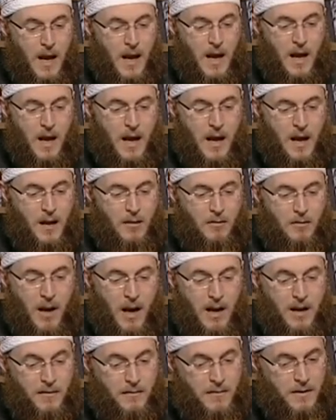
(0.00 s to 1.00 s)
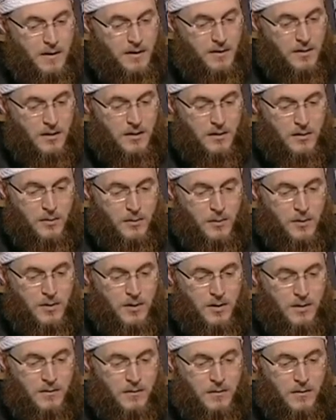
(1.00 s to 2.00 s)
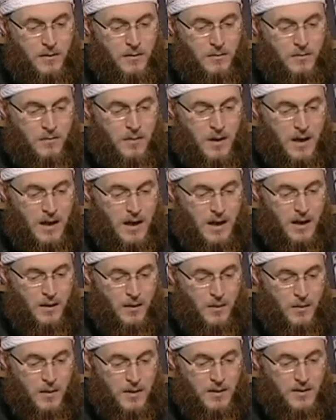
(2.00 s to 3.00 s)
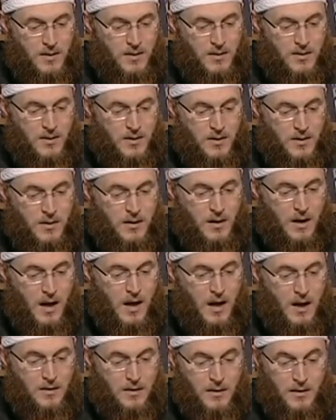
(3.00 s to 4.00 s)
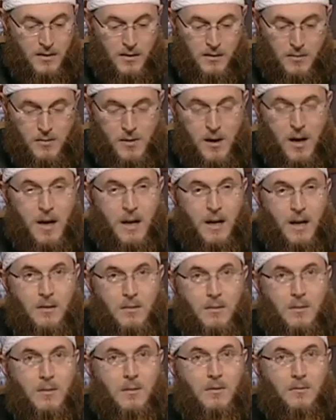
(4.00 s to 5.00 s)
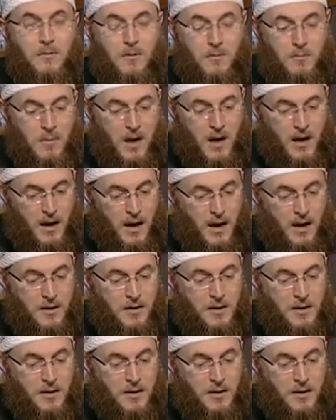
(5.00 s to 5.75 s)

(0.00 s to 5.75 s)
We had a very serious question from one sister, Sister Ruqayya, who called from Bahrain.